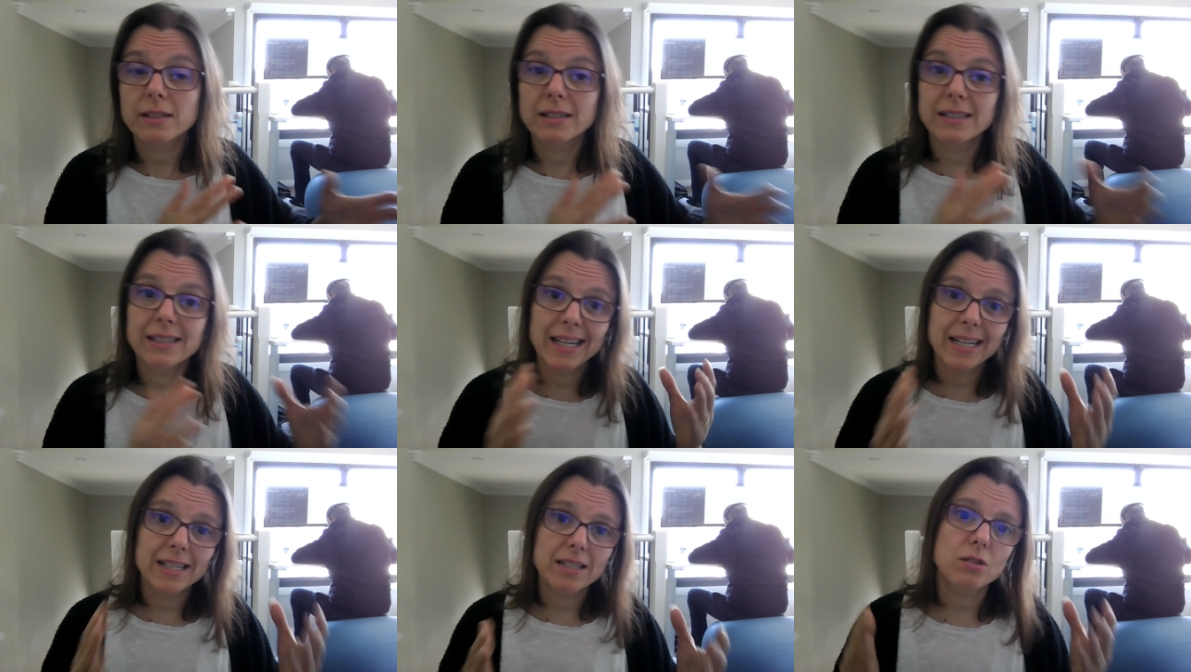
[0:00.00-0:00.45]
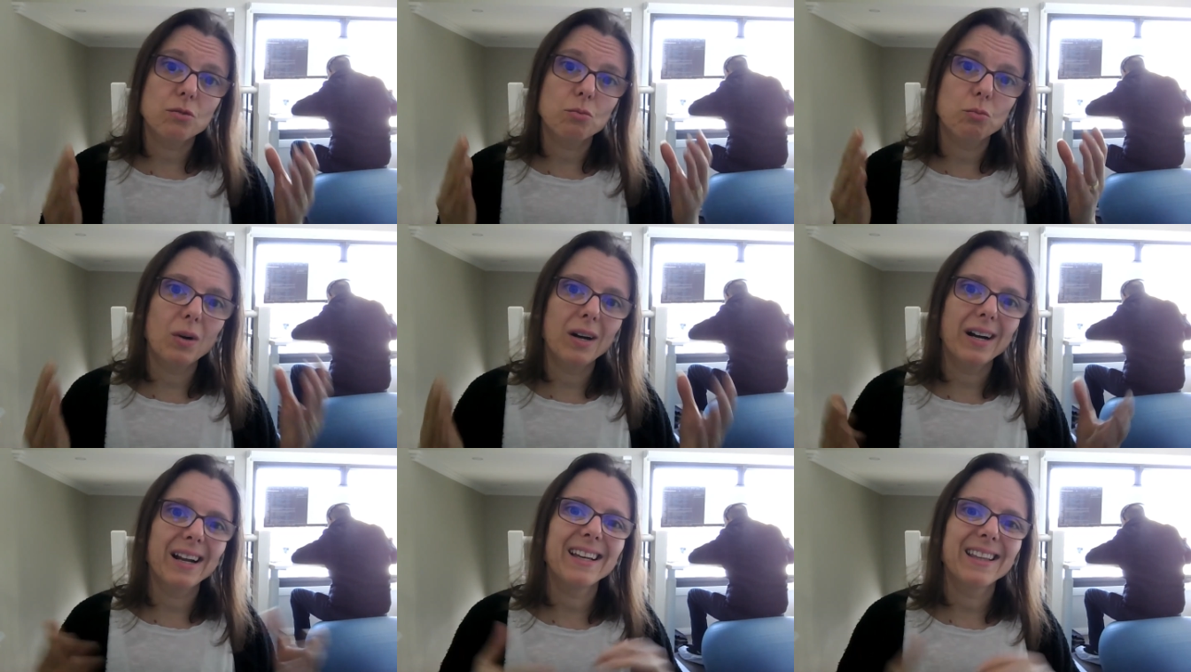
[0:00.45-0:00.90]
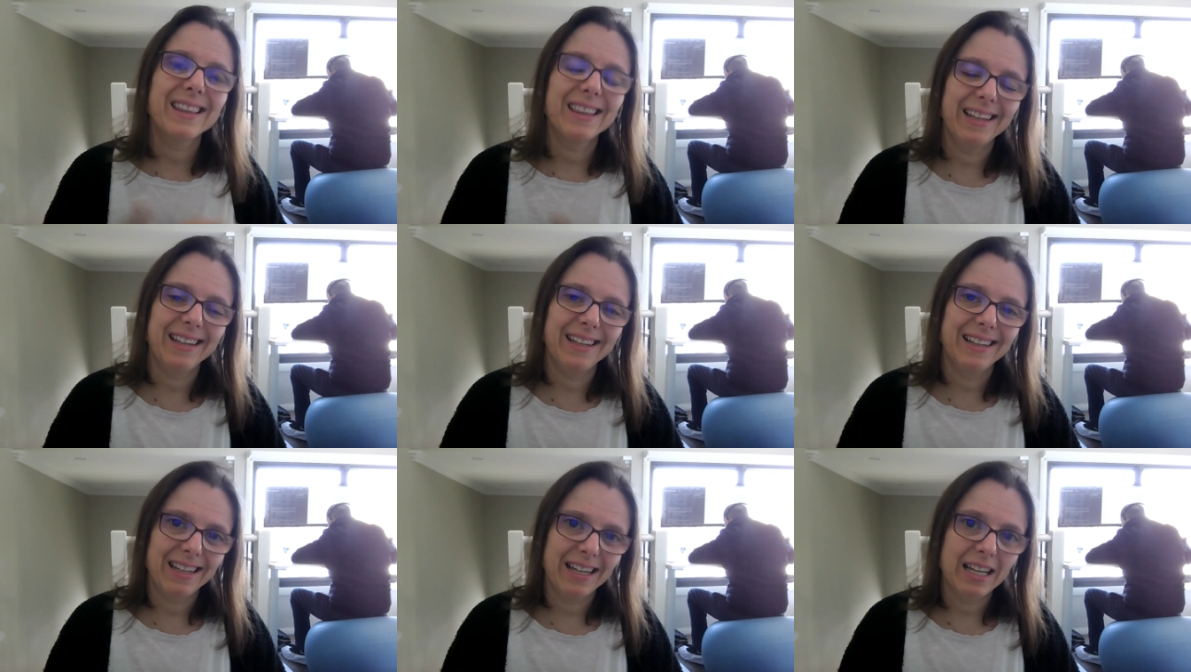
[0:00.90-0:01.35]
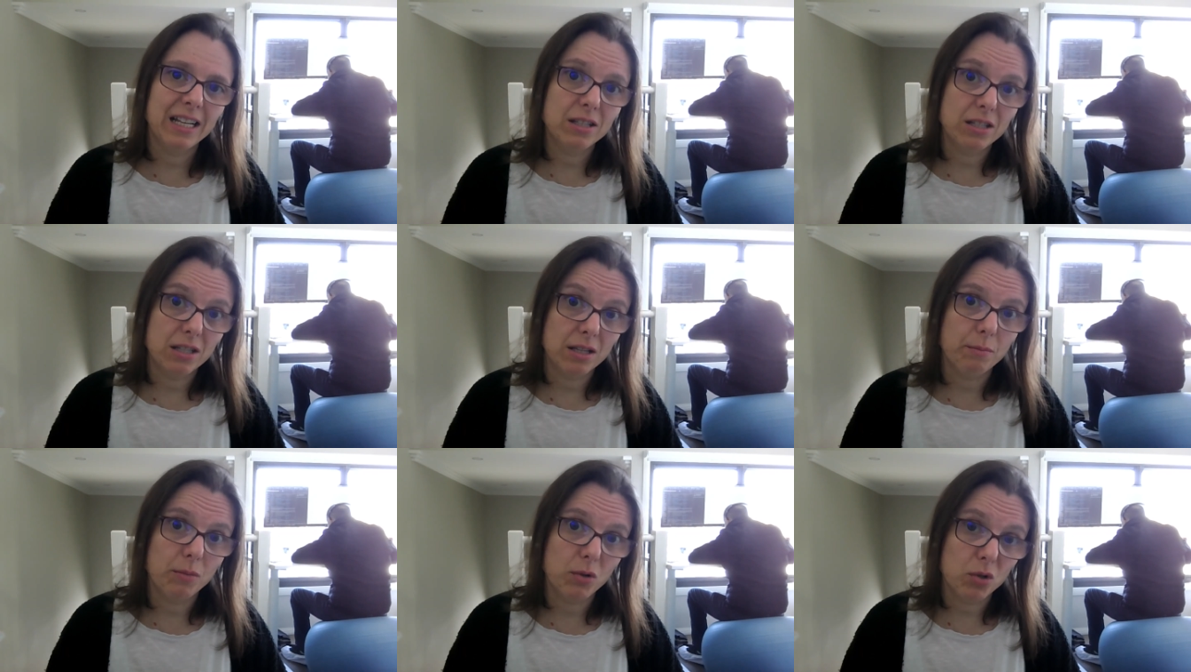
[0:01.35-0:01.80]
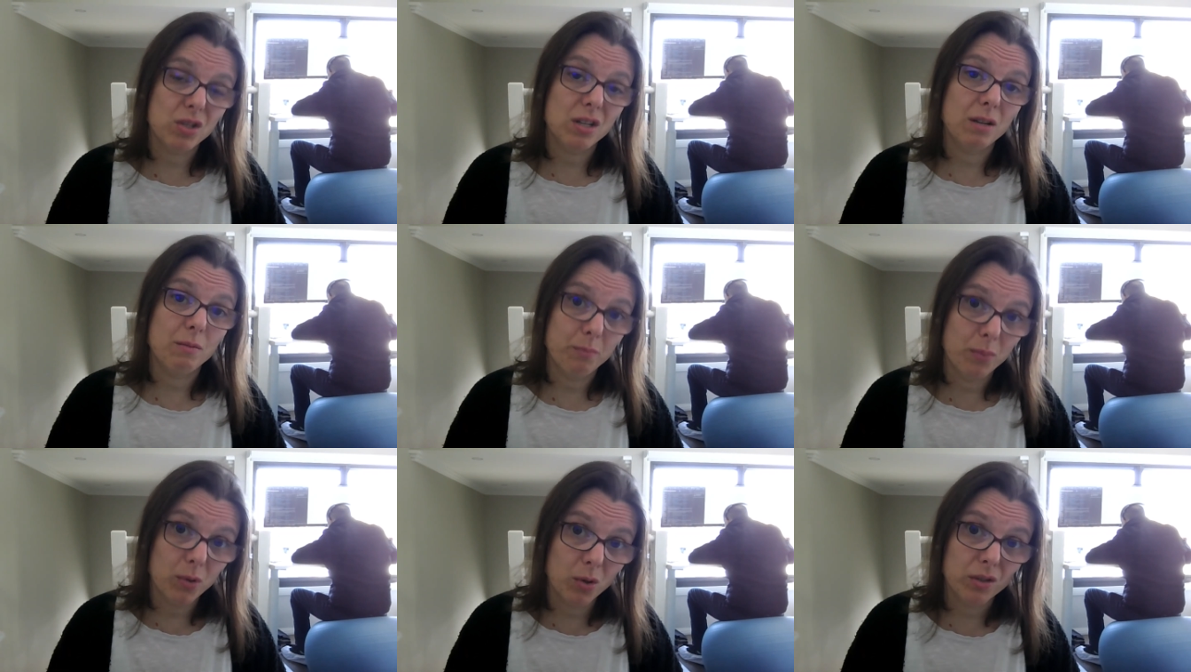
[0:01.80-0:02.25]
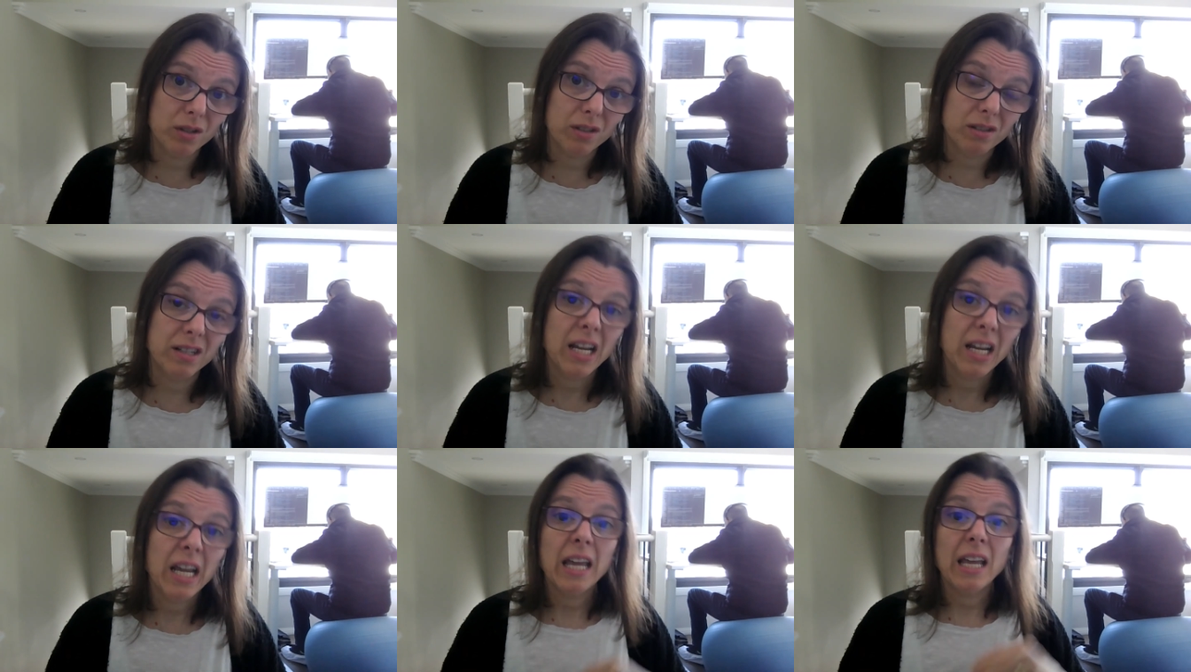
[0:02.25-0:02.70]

That's what I think it's the most important.